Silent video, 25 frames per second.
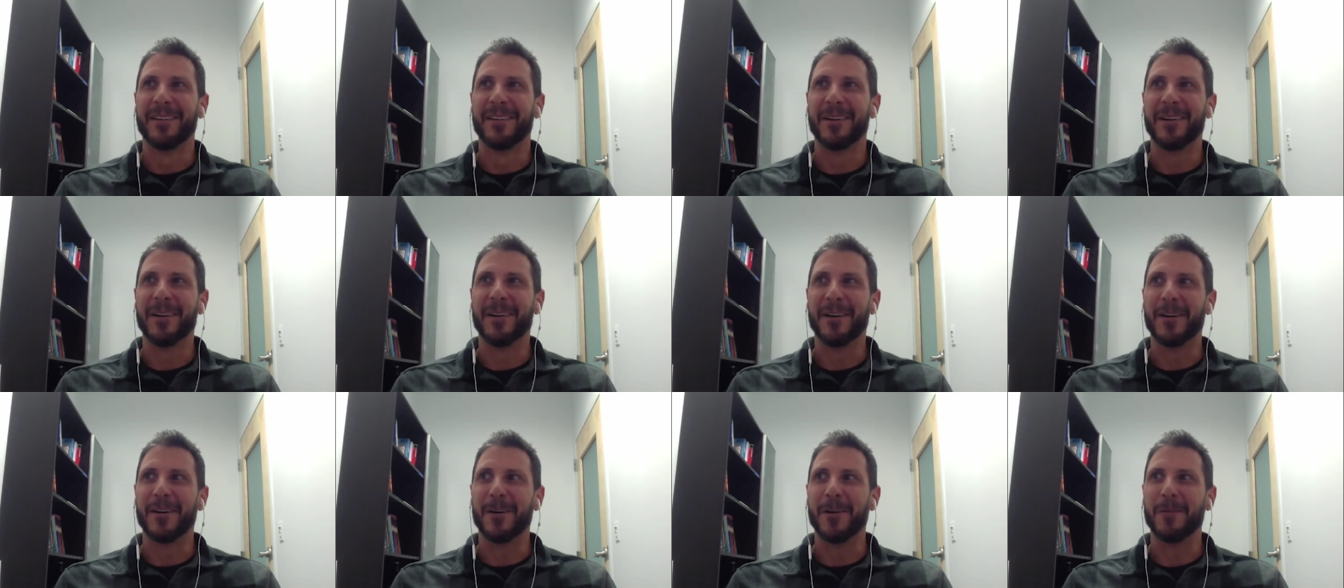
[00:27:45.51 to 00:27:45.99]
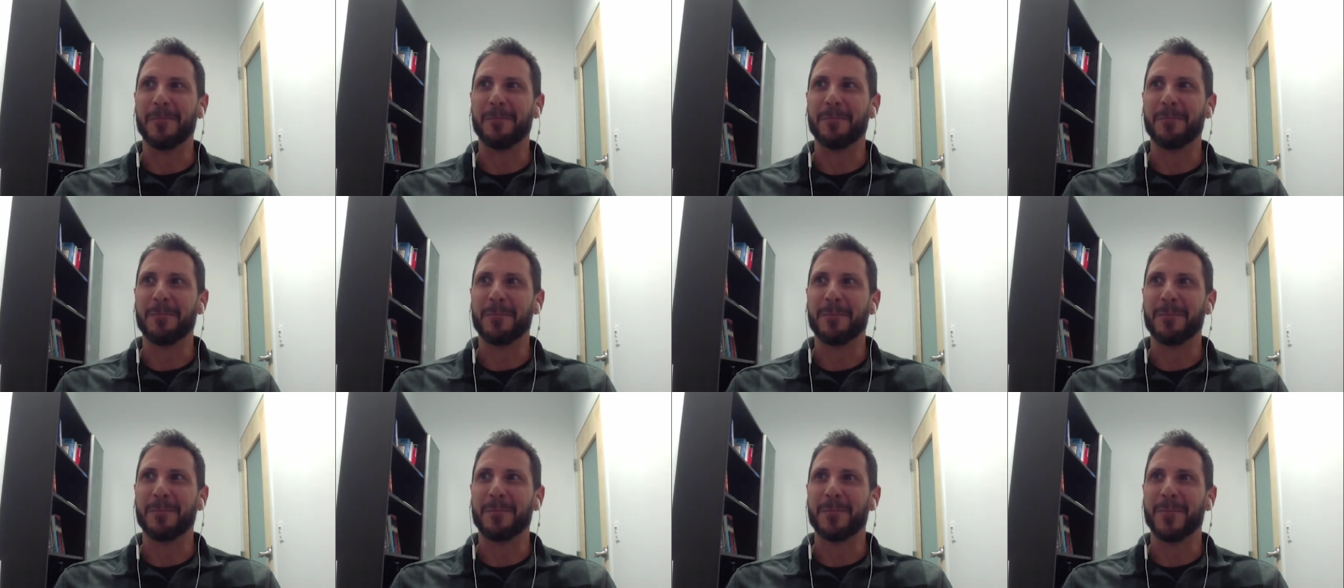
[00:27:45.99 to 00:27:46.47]
Um,
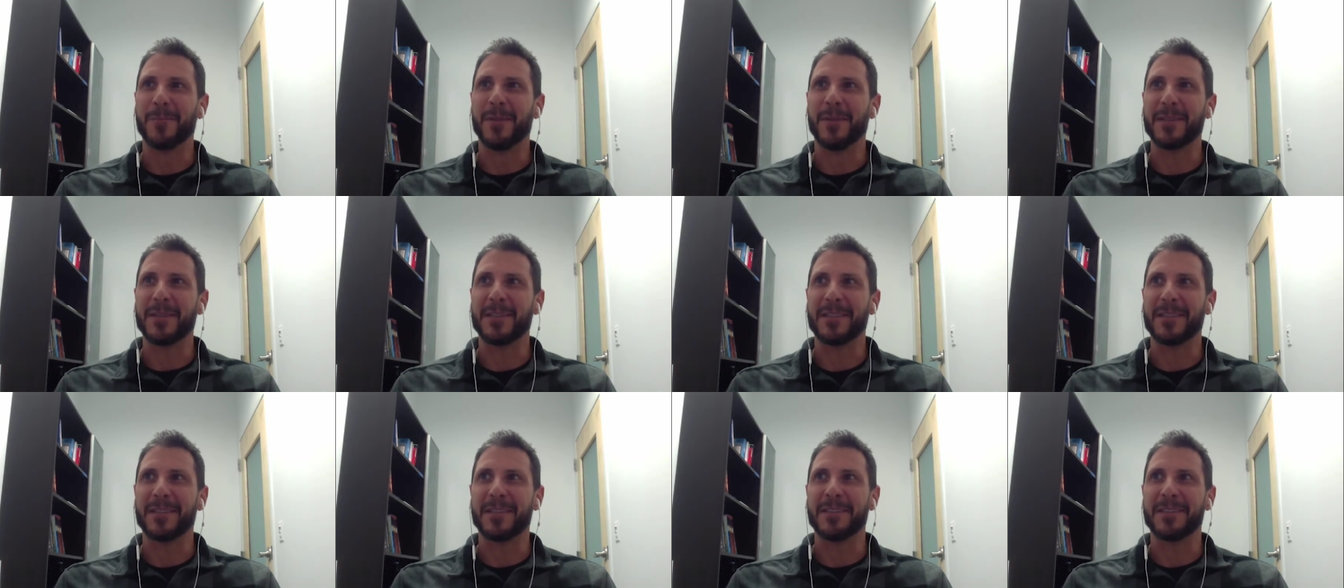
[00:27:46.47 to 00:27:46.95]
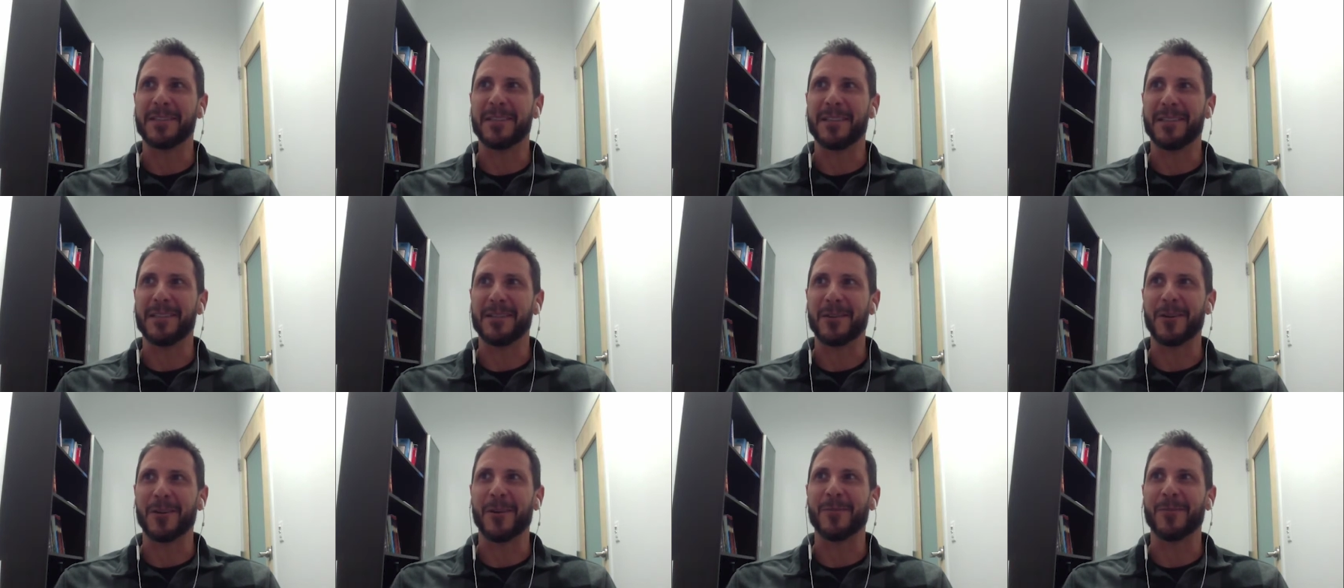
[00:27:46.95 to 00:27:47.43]
but this, this
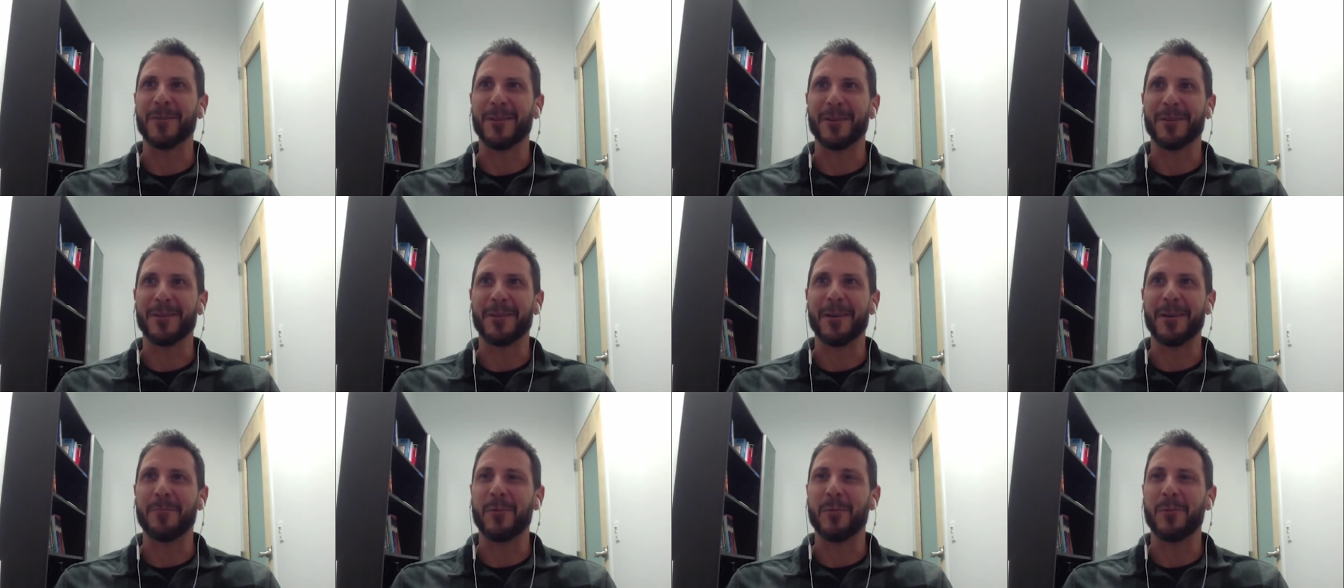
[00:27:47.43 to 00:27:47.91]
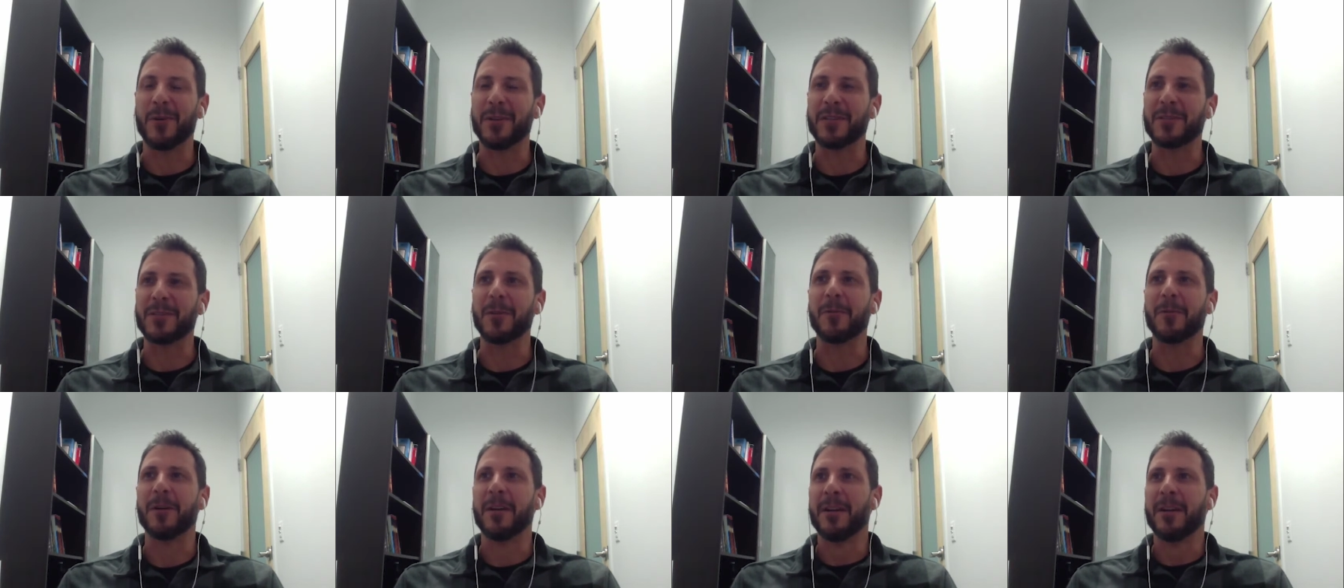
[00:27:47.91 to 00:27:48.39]
these are all really great points.
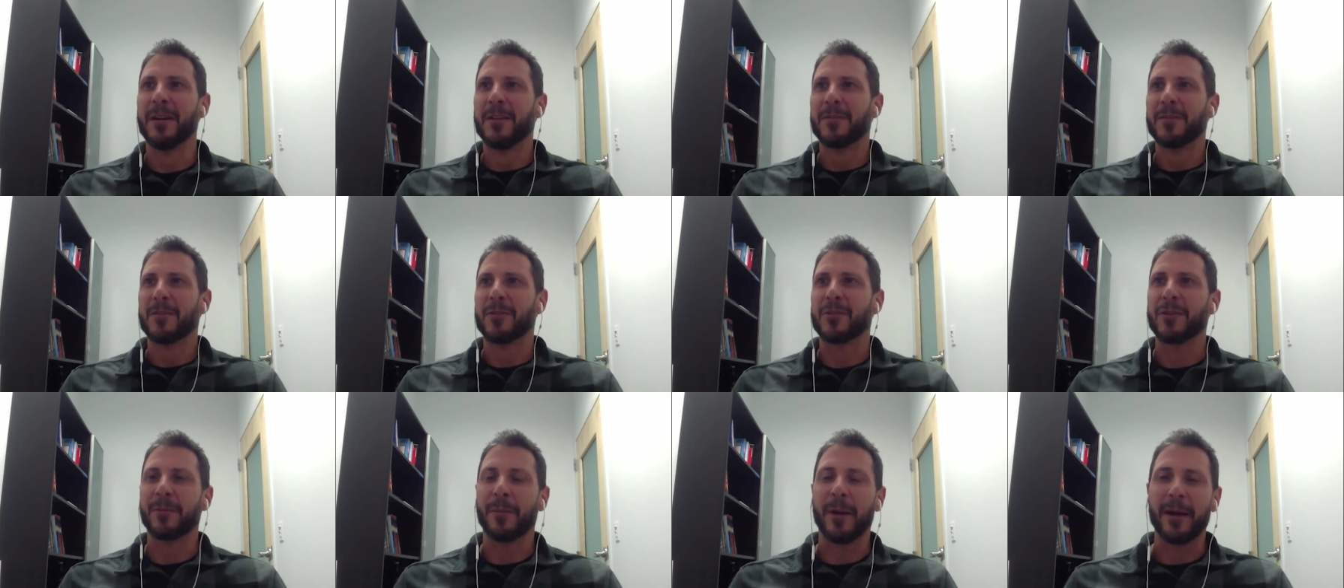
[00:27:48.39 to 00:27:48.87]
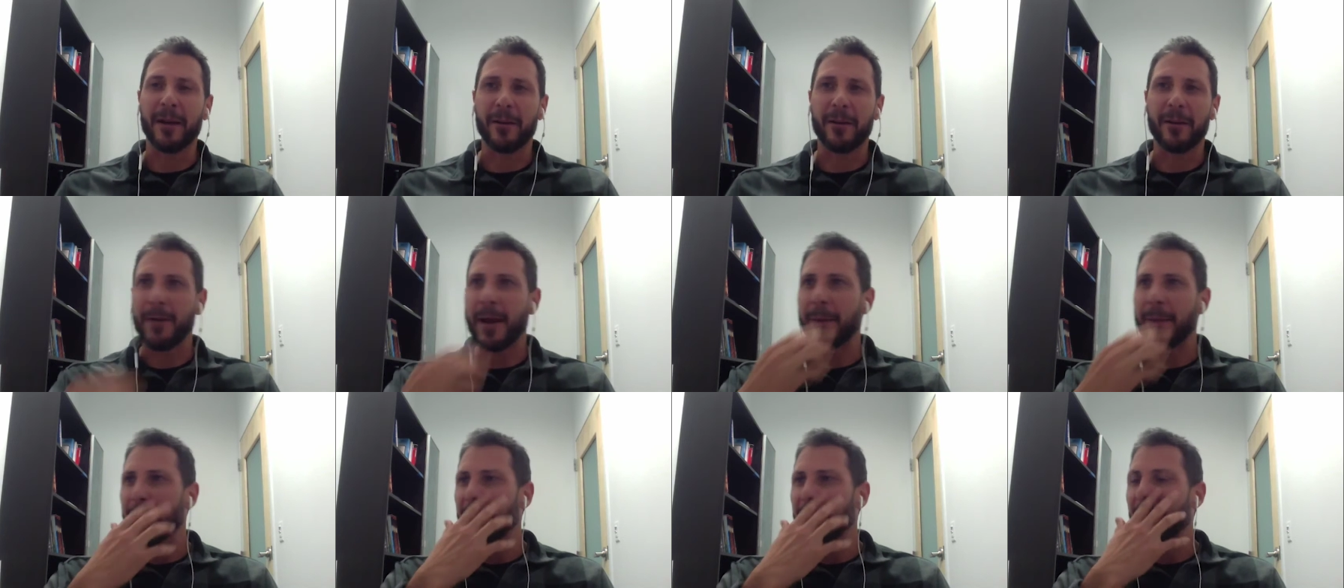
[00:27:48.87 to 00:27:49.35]
So, so Sherman, I'm going to
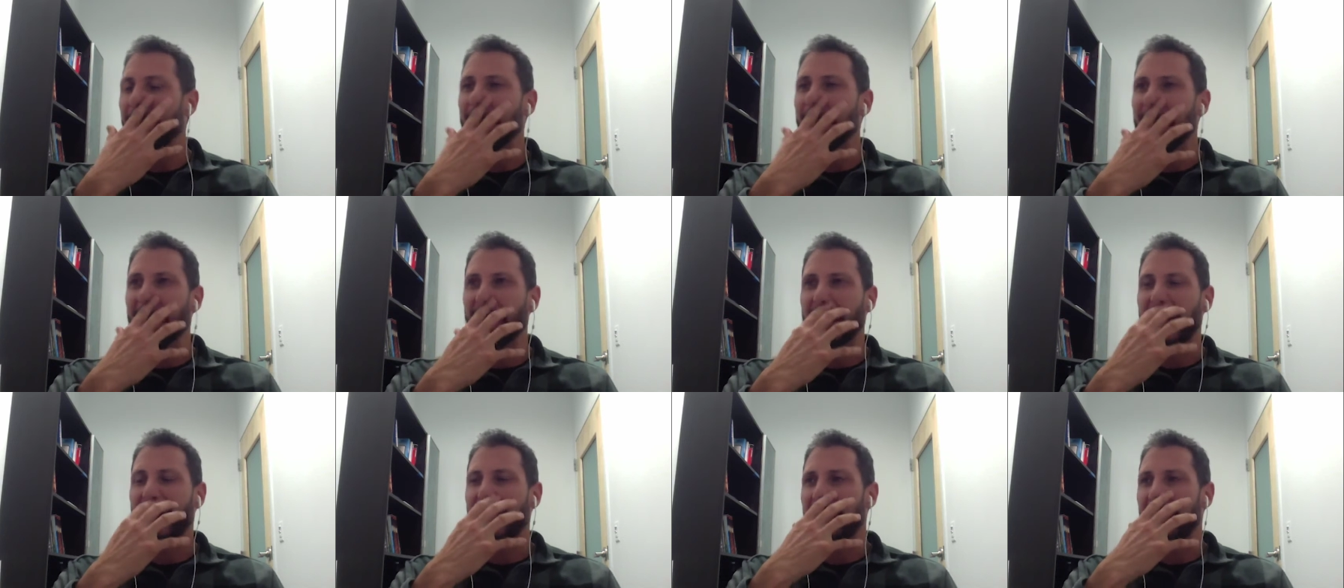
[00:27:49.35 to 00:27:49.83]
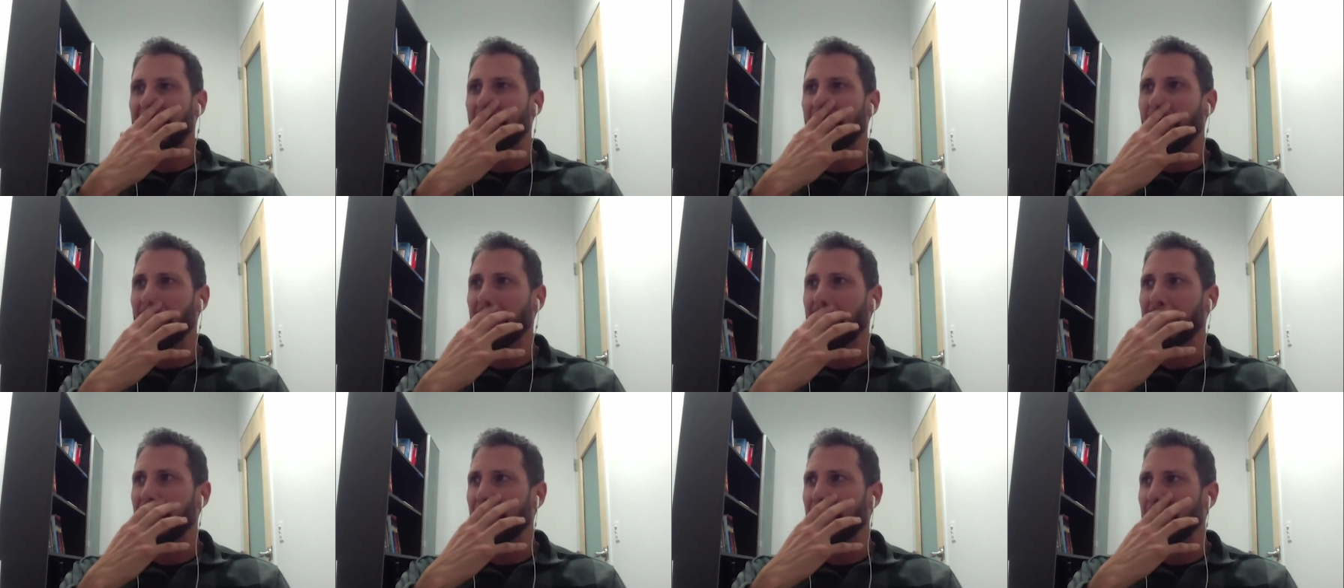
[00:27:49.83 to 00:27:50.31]
wrap it up here. I, I
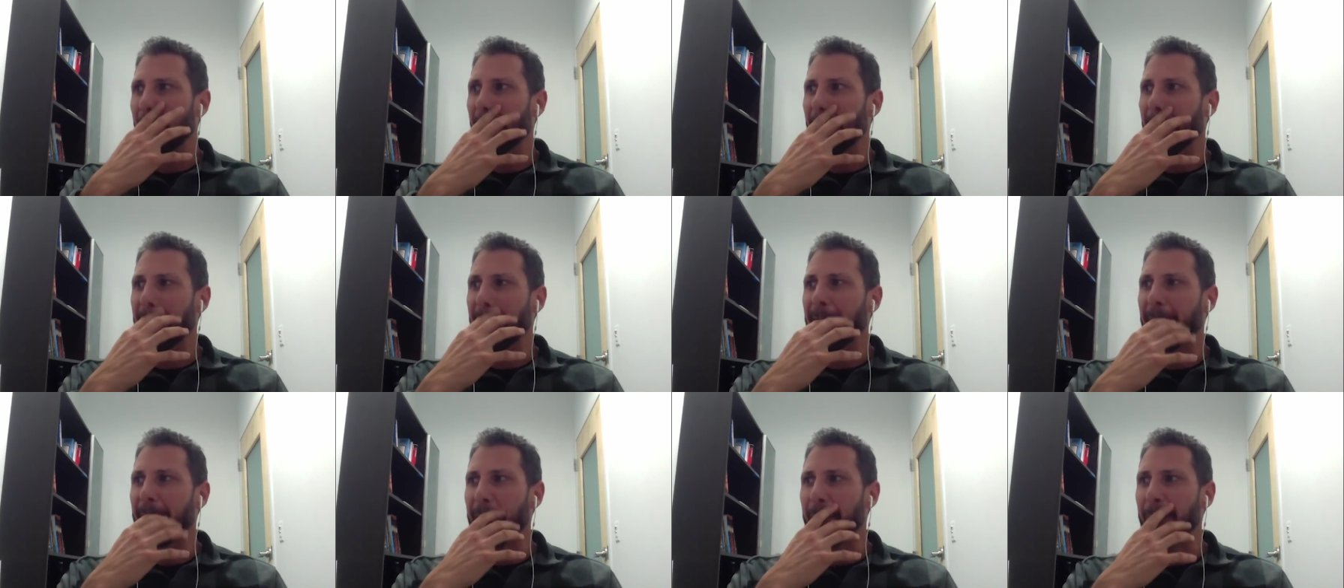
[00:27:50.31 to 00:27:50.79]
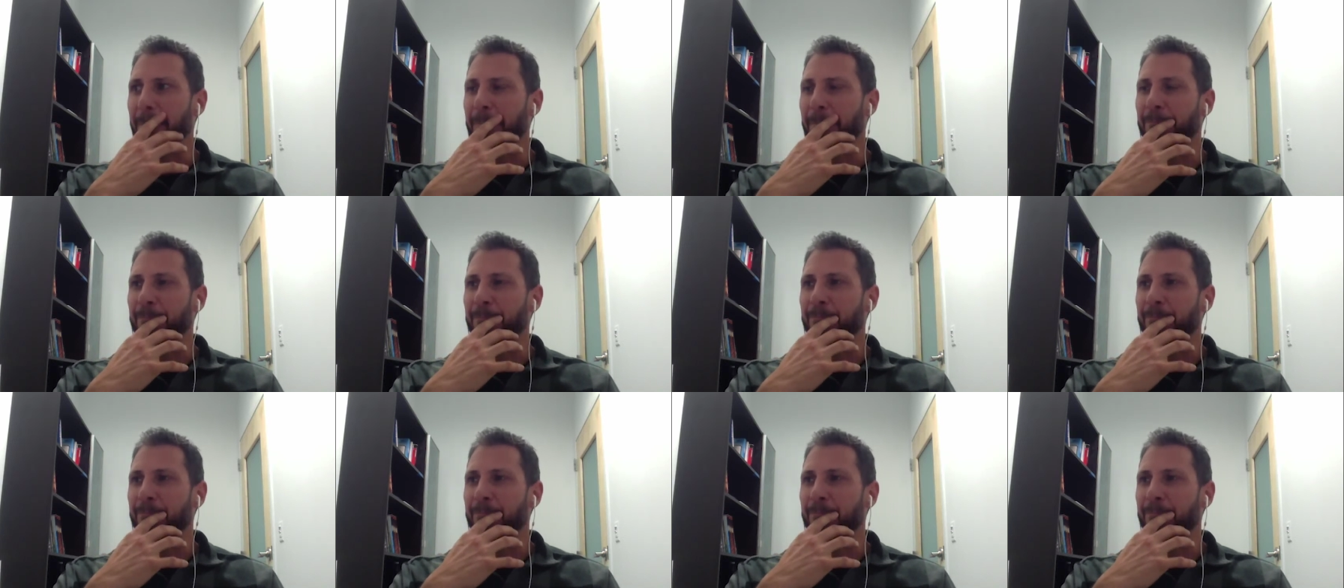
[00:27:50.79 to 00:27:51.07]
want to know, um,